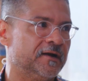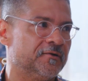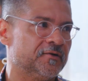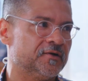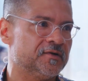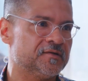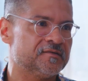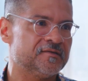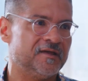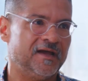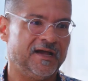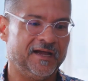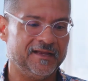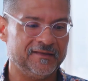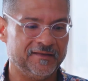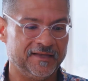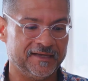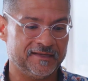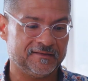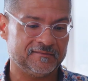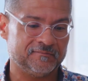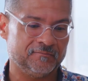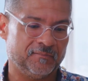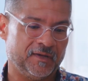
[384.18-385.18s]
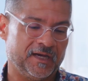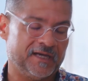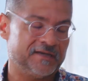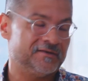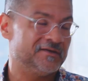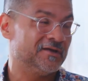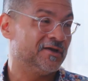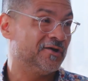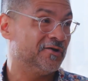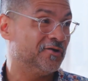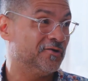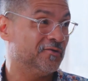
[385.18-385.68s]
hours. I like mine
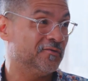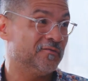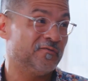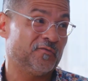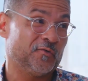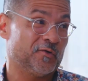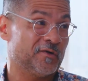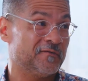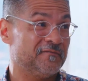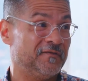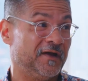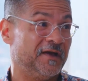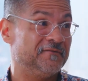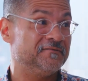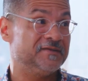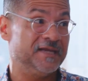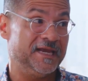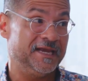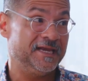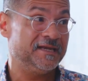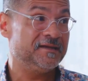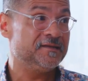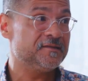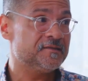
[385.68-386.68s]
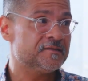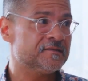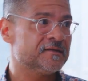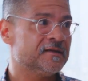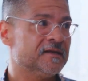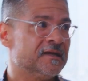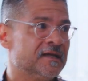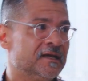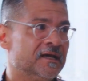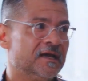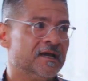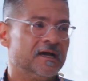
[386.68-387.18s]
to go 4 to 5 days.
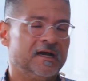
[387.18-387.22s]
Oh.